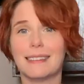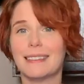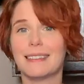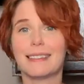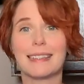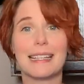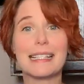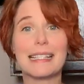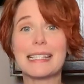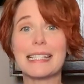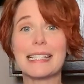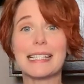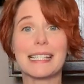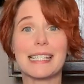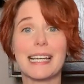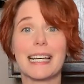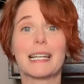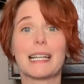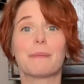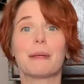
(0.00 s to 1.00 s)
This is
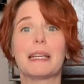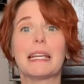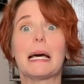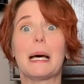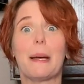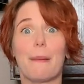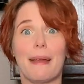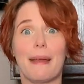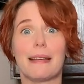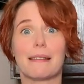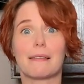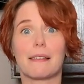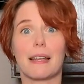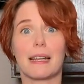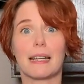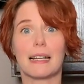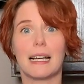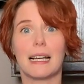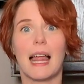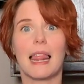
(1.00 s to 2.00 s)
gonna be
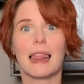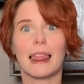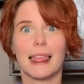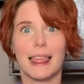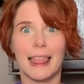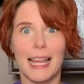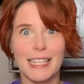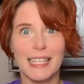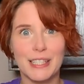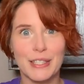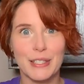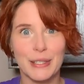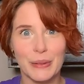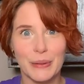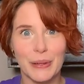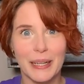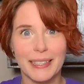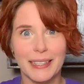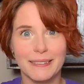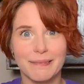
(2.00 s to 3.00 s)
amazing. Let's do
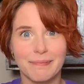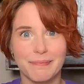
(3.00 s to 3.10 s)
it.